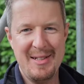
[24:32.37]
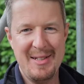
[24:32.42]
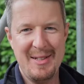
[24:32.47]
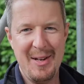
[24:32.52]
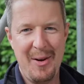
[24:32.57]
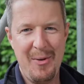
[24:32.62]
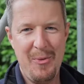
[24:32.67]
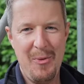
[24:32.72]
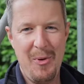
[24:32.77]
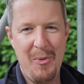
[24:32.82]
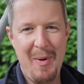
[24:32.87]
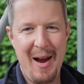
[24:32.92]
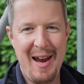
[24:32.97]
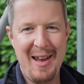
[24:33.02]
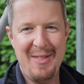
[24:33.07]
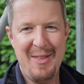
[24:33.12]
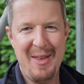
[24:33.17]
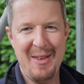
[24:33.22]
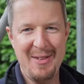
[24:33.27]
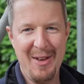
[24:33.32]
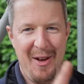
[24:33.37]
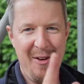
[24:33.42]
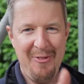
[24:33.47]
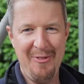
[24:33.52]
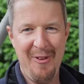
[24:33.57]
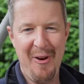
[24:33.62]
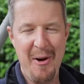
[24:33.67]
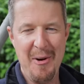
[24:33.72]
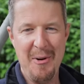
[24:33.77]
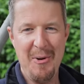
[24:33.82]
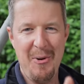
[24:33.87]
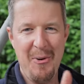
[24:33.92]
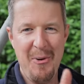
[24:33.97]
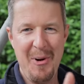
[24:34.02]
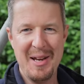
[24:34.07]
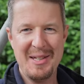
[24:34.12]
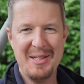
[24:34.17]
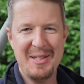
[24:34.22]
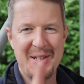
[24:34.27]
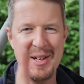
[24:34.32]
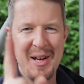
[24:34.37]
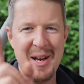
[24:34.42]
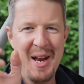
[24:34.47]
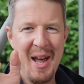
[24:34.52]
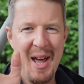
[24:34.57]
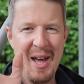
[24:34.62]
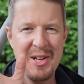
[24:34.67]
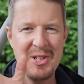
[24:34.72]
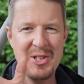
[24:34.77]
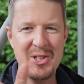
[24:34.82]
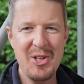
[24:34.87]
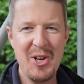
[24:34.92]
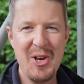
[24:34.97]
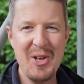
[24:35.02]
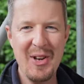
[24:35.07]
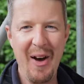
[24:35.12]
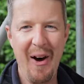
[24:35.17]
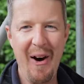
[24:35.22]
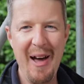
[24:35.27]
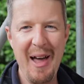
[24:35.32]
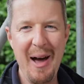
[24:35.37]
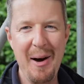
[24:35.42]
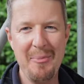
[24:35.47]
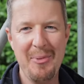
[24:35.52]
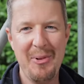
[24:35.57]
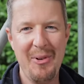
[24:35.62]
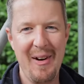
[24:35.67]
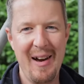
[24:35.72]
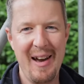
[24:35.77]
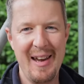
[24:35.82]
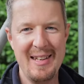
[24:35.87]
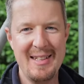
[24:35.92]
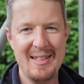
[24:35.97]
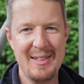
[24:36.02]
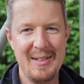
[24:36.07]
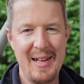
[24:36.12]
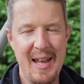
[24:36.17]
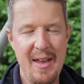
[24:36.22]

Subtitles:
so we'll make this our final question. Should I upgrade?